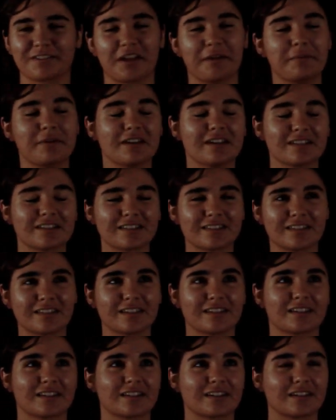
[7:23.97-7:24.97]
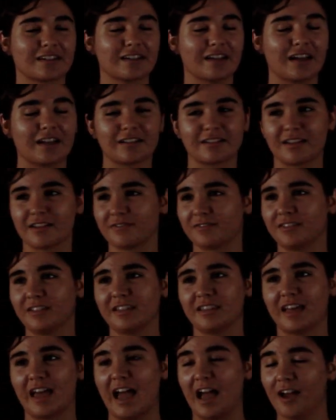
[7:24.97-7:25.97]
I mean, it's
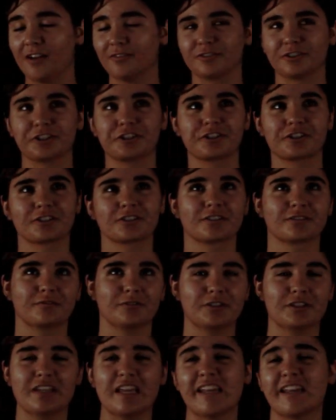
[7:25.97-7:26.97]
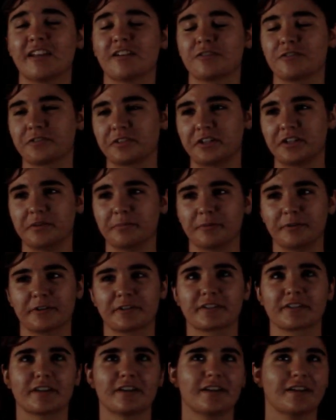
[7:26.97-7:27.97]
definitely the average when taking all the
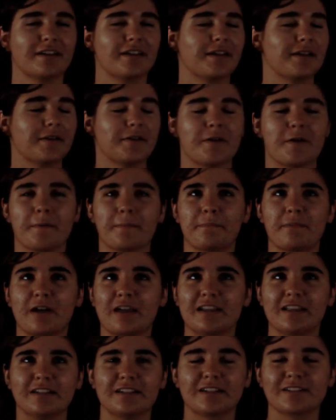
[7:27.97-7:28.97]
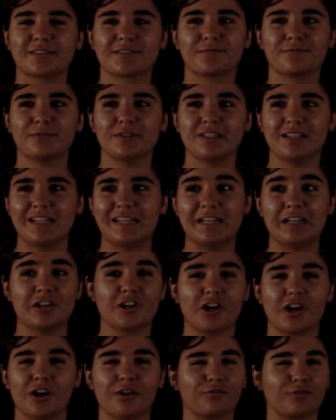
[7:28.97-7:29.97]
numbers, but it is really
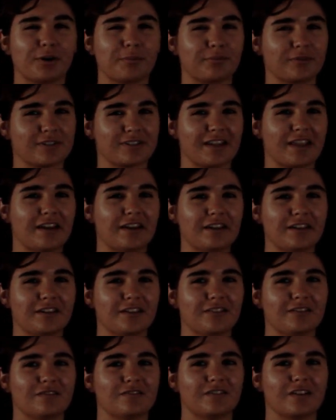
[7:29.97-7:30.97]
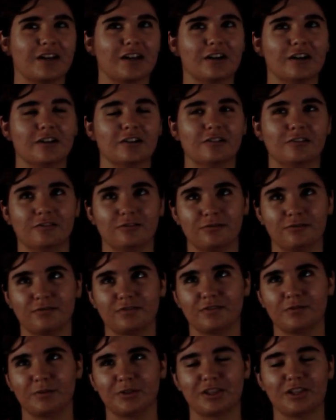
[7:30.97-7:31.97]
not representative
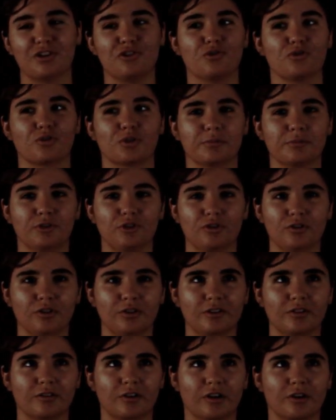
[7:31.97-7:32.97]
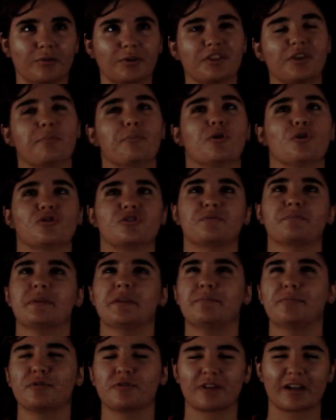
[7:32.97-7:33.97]
of what the normal or what the most
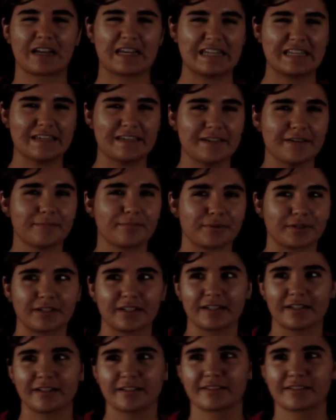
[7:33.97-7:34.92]
people kind of eat per day.